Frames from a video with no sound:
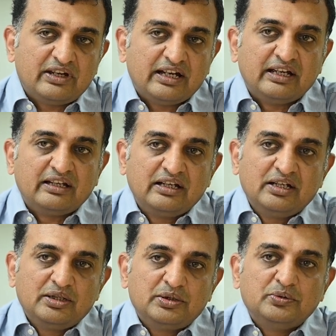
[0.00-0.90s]
AI
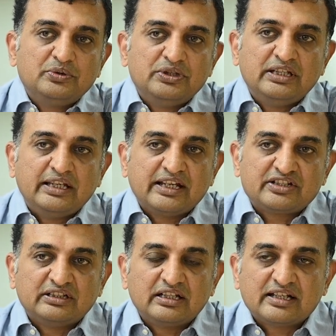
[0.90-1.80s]
to the
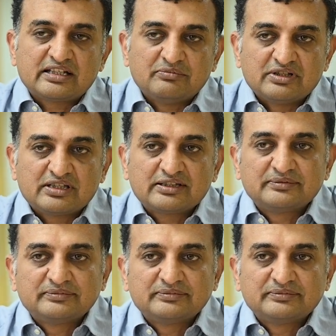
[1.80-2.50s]
external customers.